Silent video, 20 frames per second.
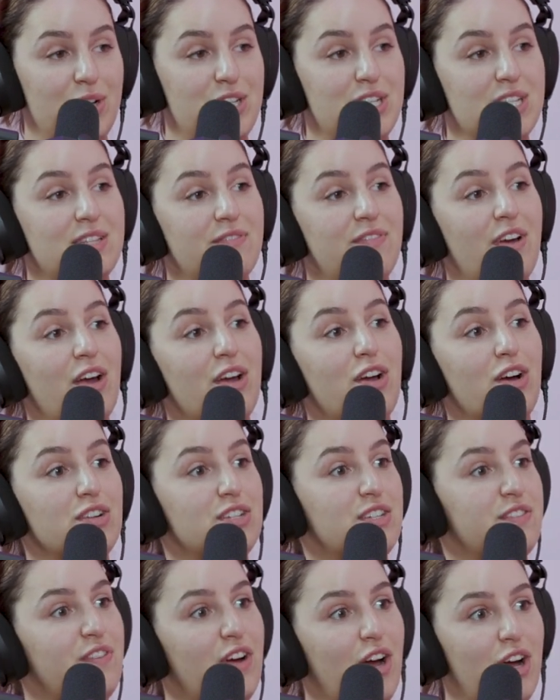Which is a very
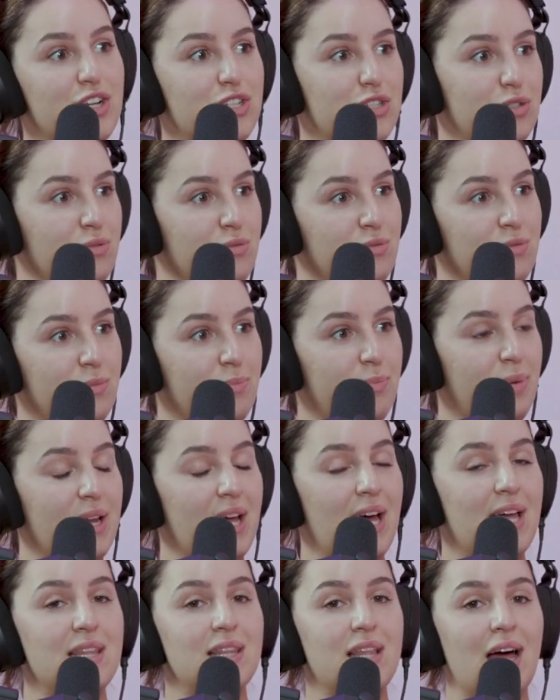controversial, but
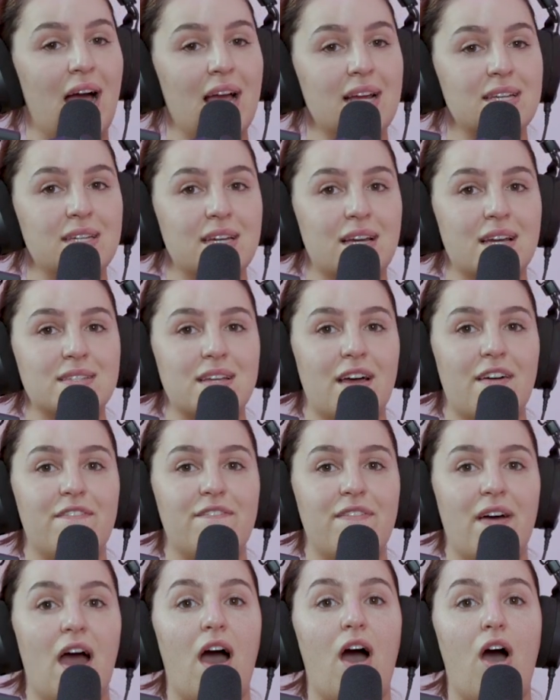I liked it because
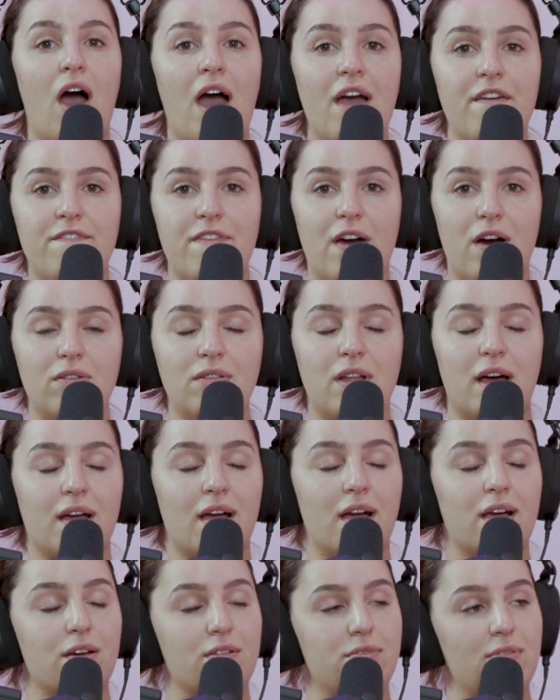I felt like
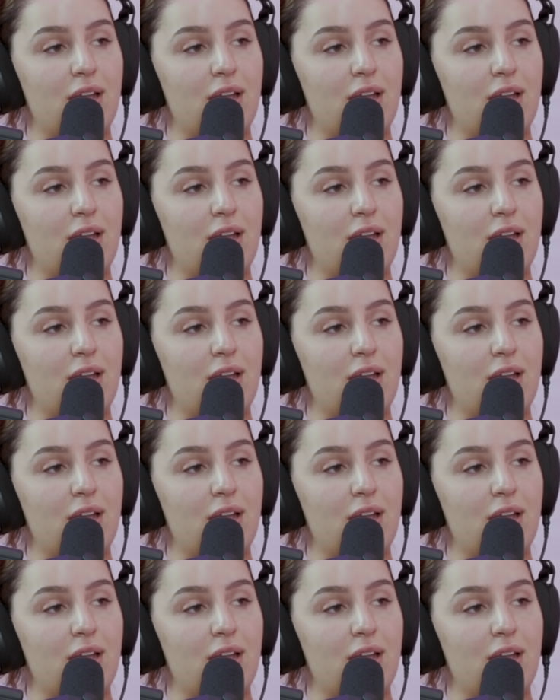I could